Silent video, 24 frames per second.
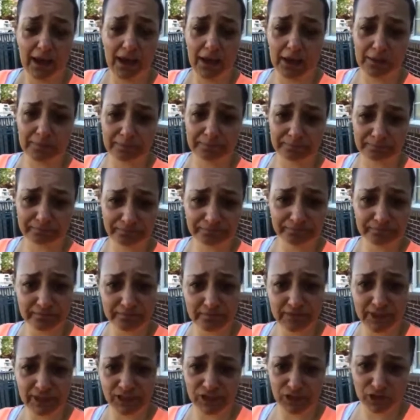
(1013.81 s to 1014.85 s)
Um,
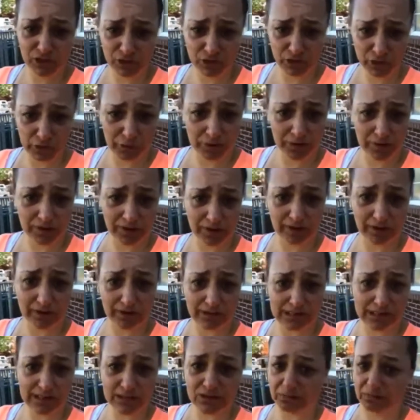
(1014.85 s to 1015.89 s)
this is truth.
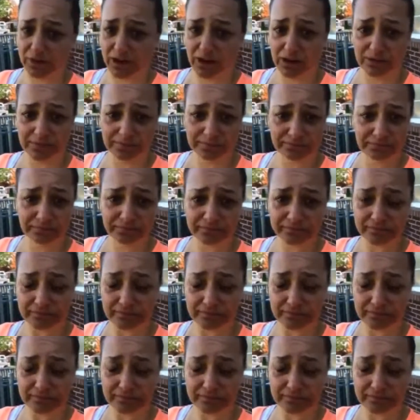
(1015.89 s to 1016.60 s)
This is real.